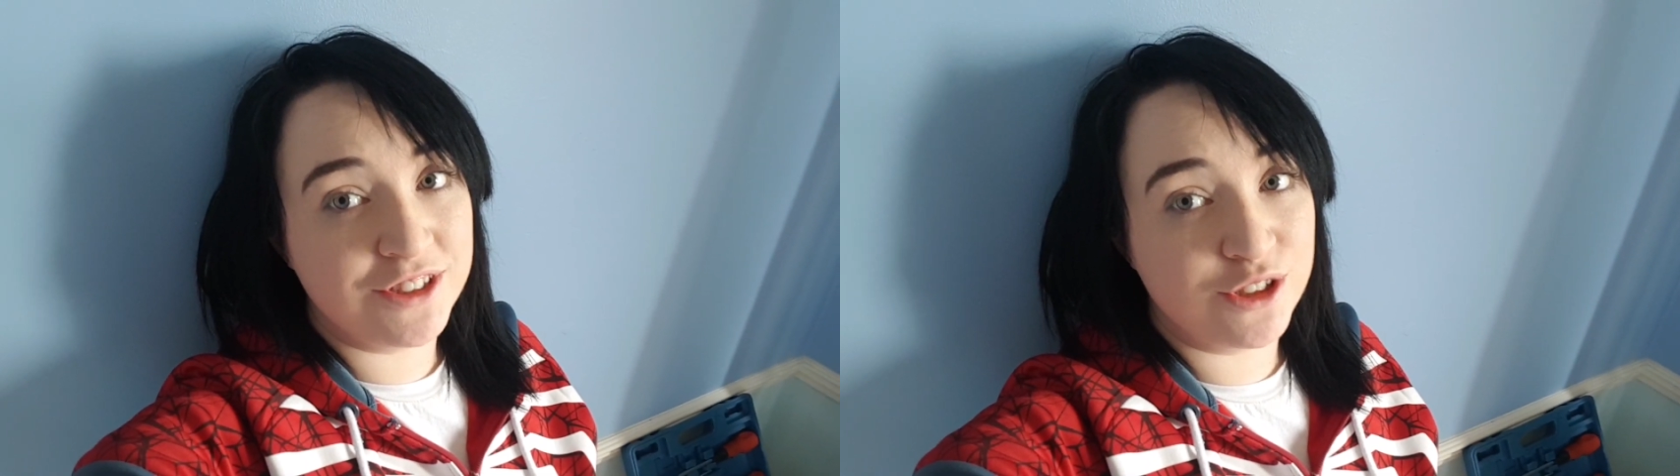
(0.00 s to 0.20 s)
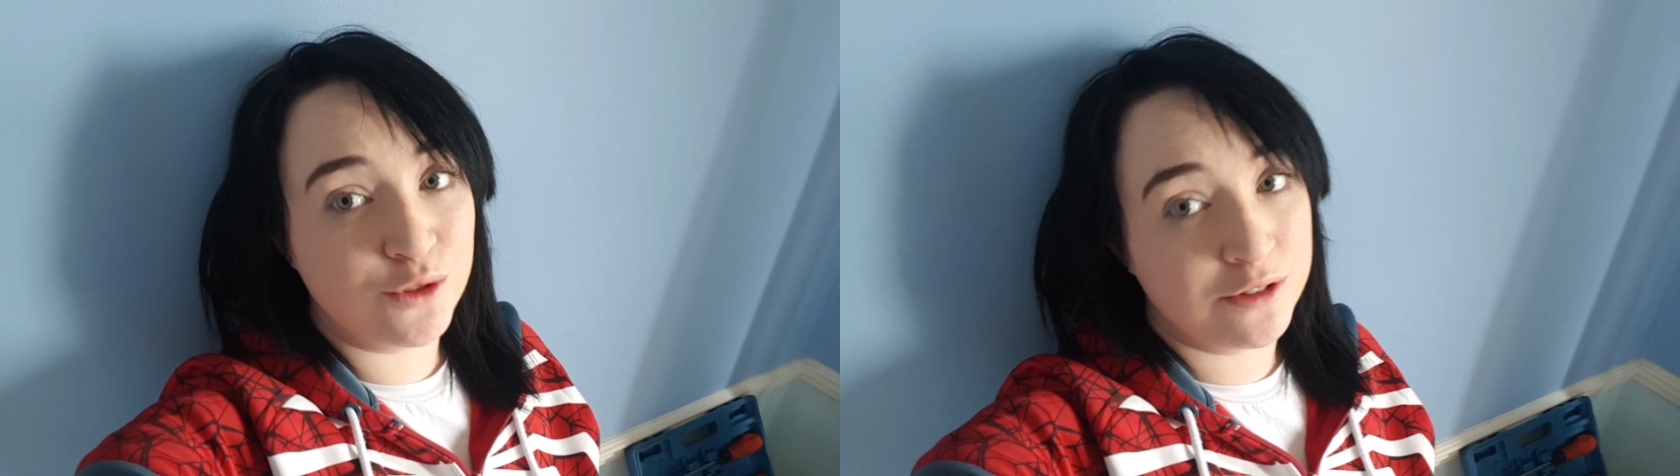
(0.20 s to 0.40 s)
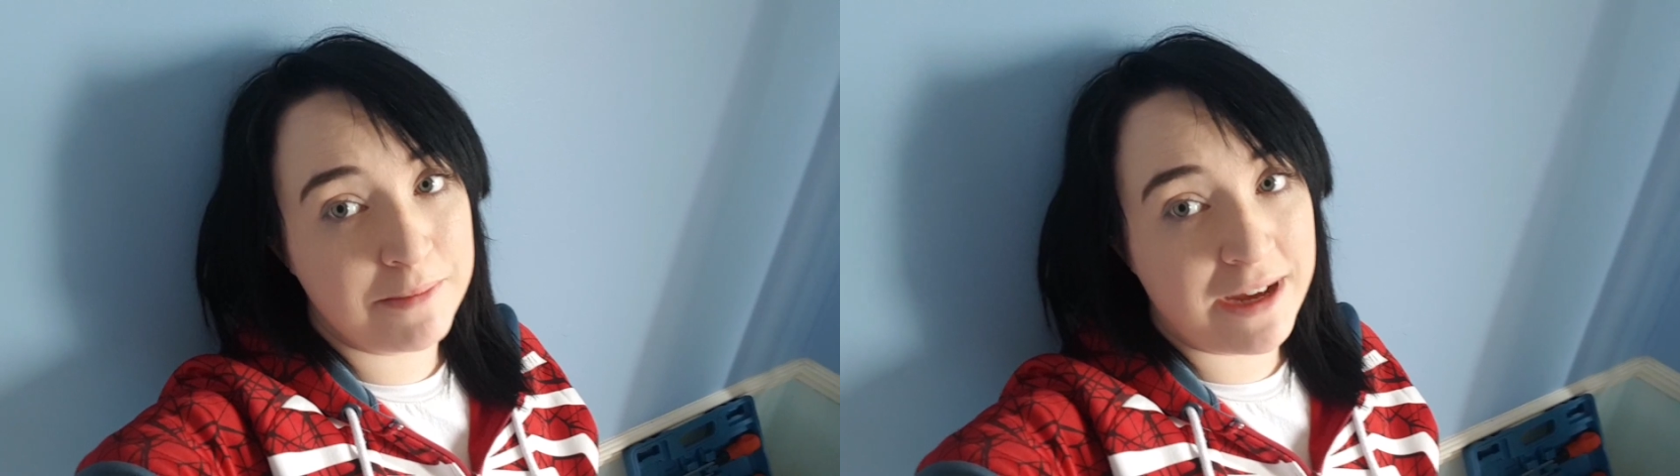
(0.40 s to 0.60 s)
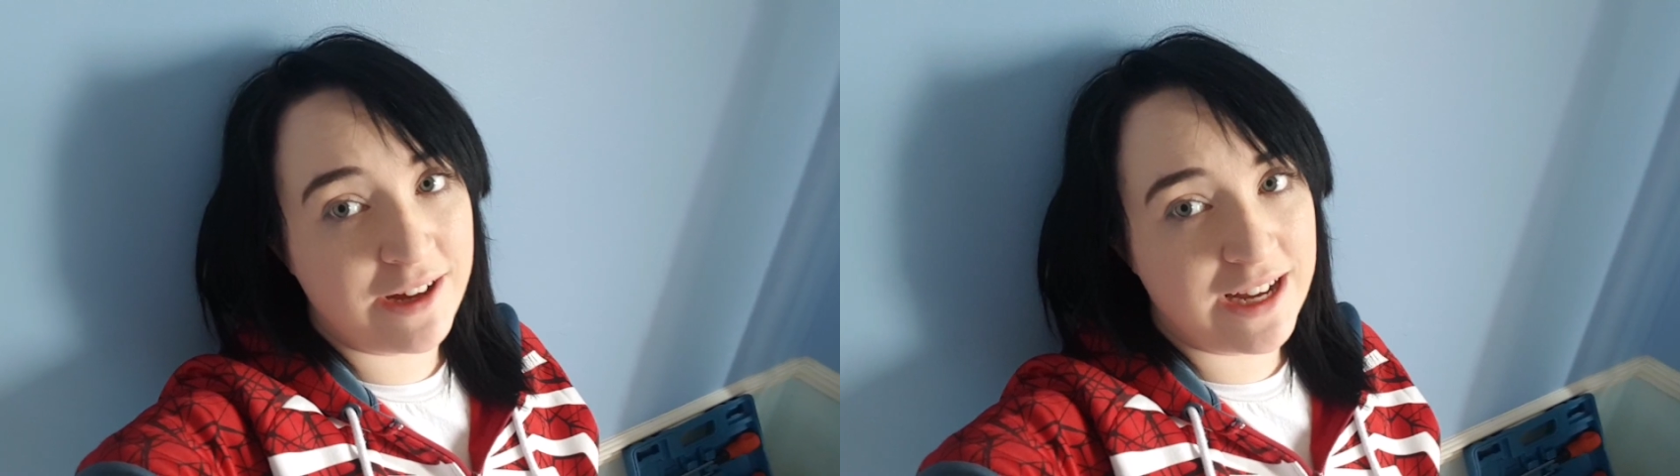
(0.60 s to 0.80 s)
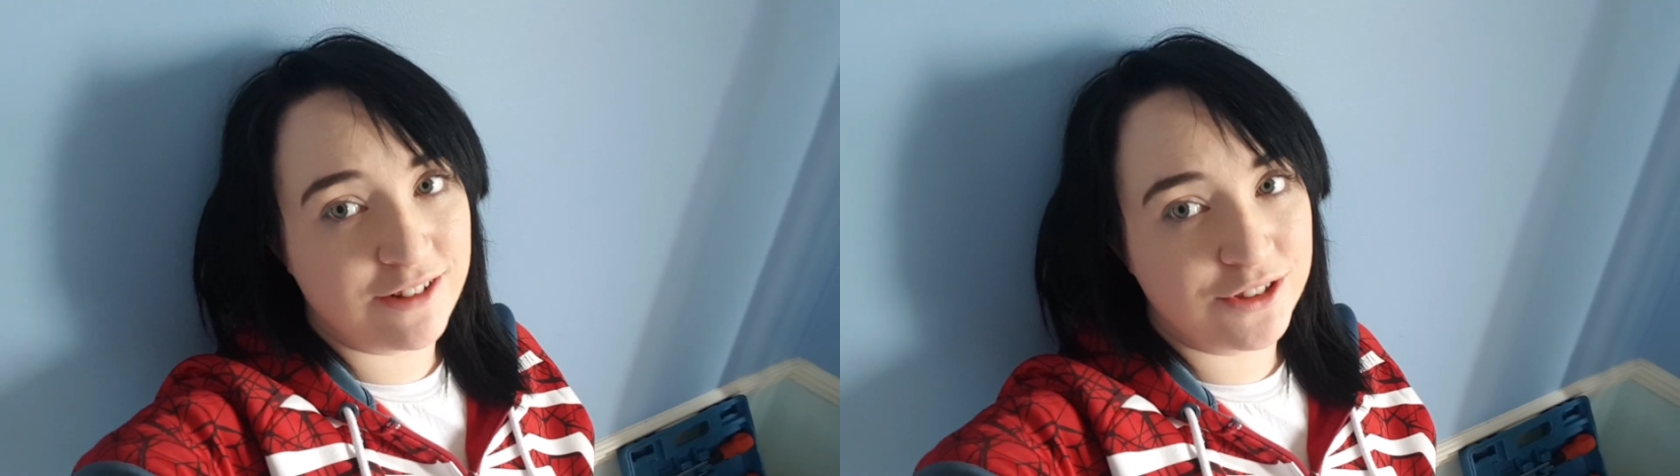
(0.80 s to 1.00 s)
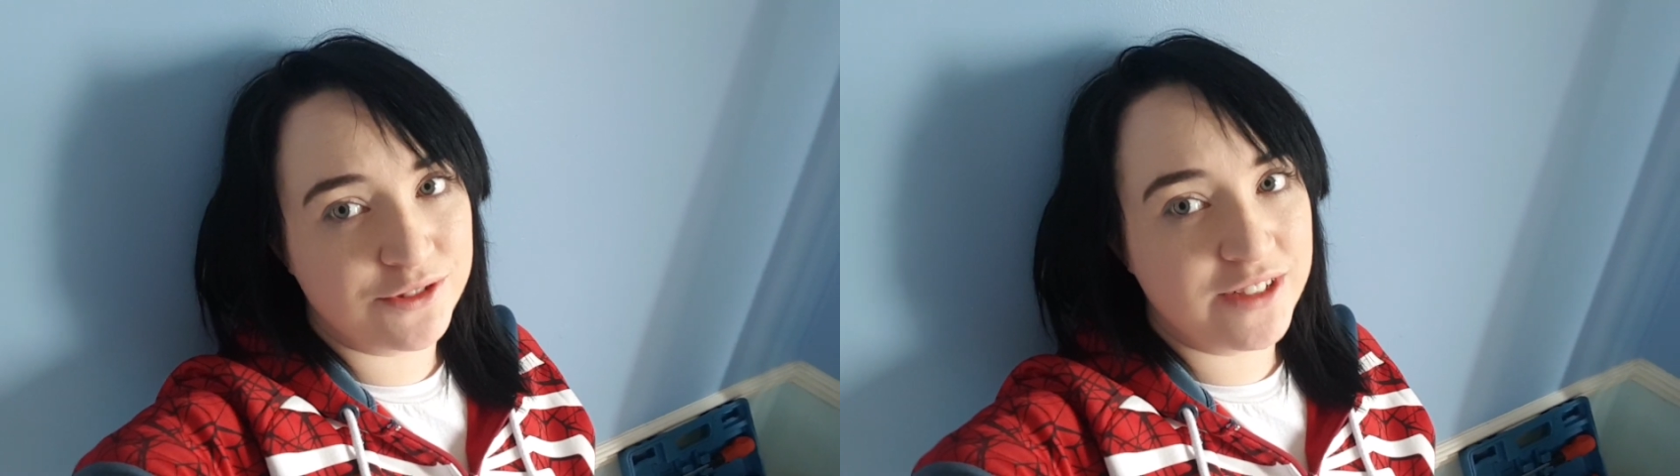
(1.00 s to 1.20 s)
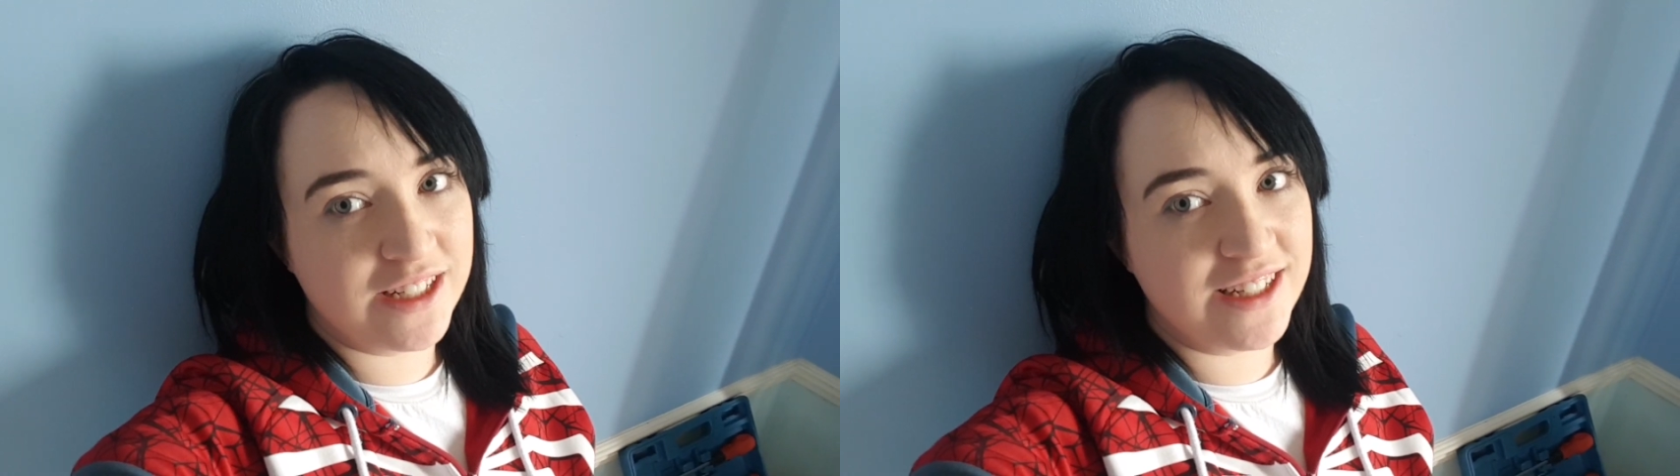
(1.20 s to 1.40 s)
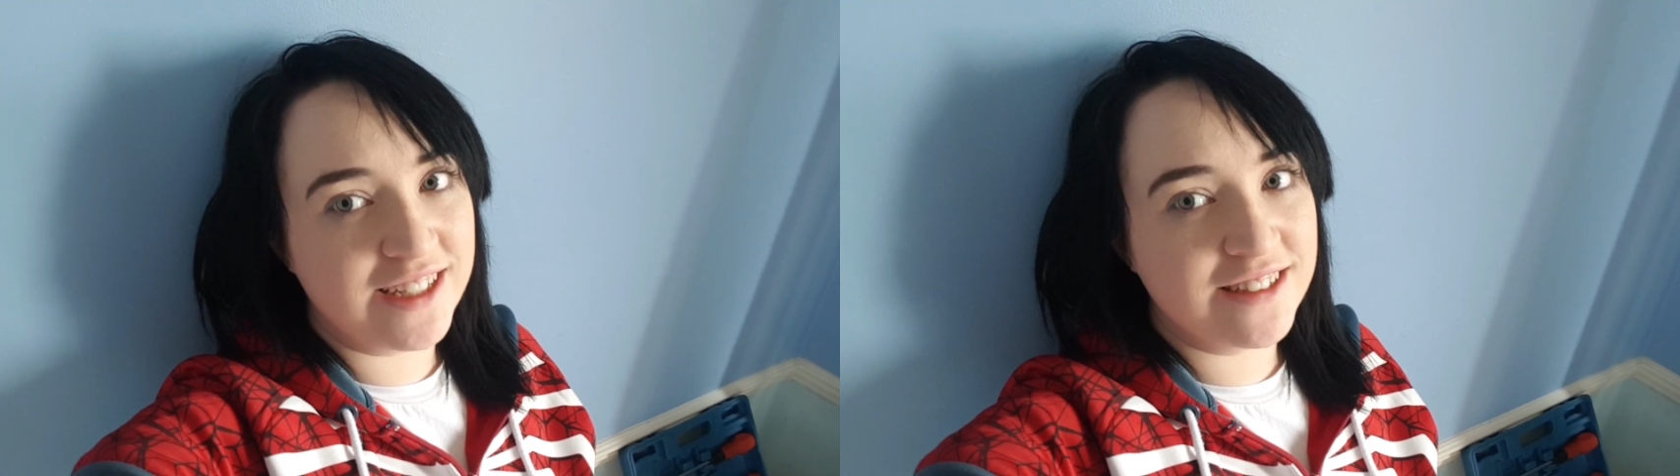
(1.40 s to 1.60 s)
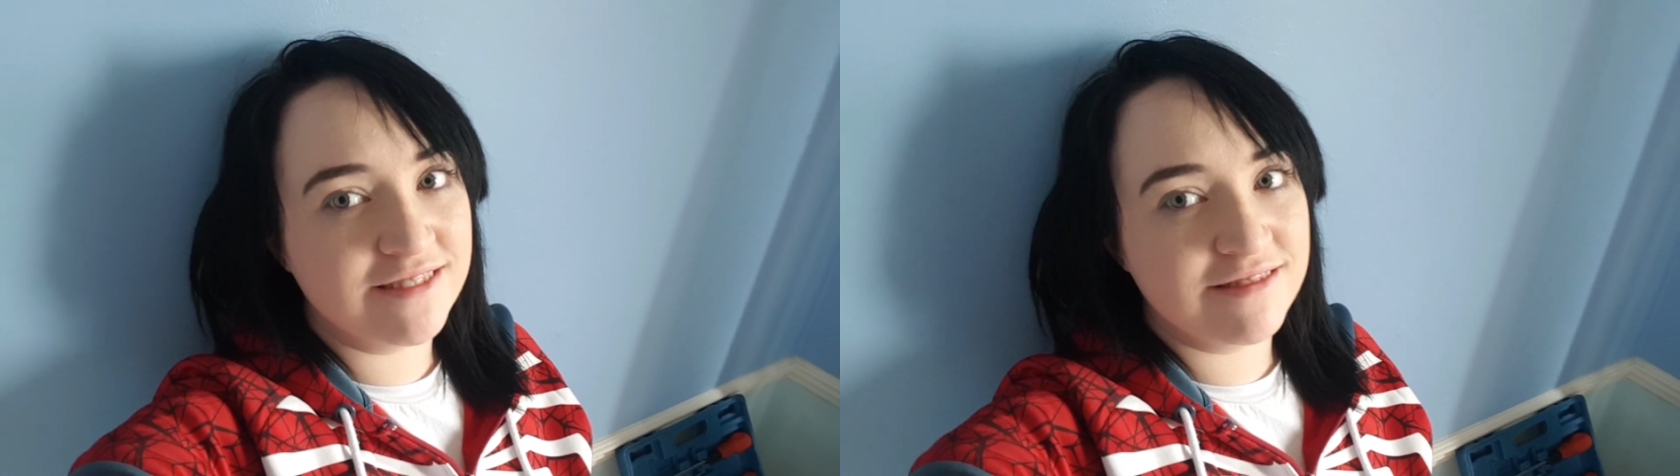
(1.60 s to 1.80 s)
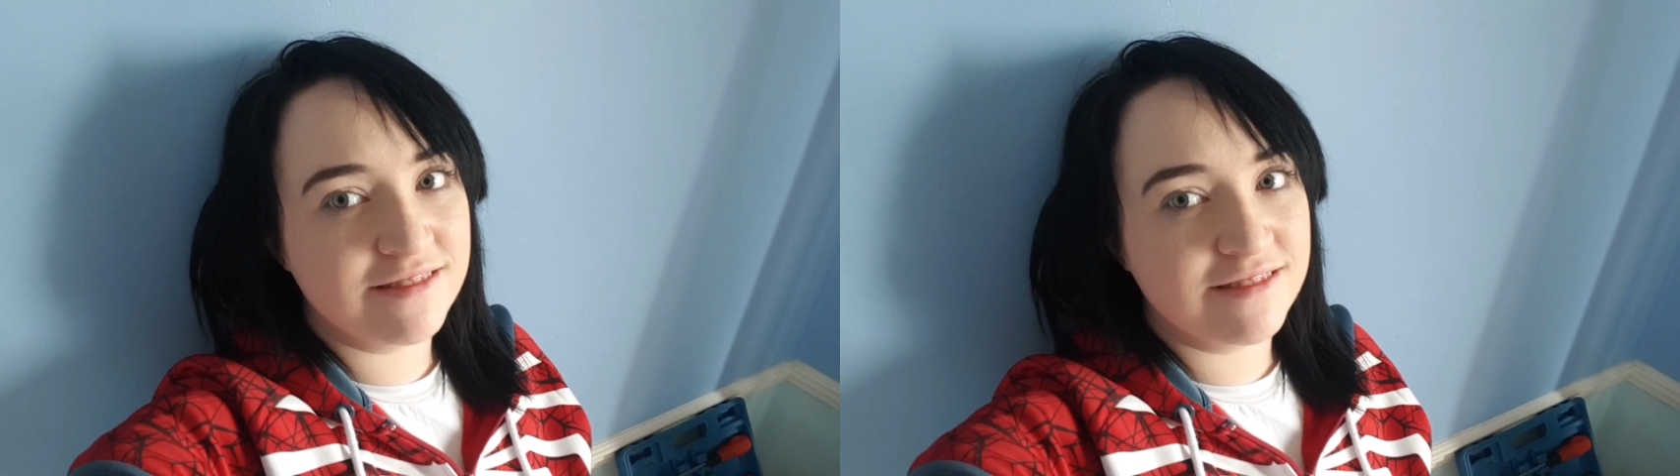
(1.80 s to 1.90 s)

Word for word: to talk about how you're feeling